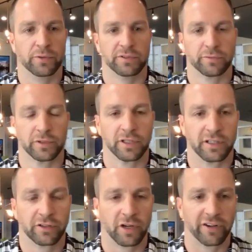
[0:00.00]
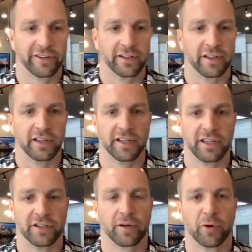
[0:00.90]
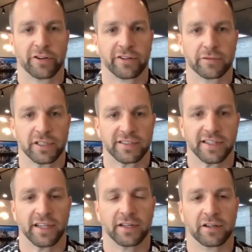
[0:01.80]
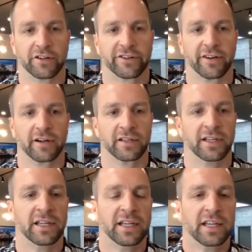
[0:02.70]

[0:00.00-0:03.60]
was really crushing it in commercial real estate here in Charlotte.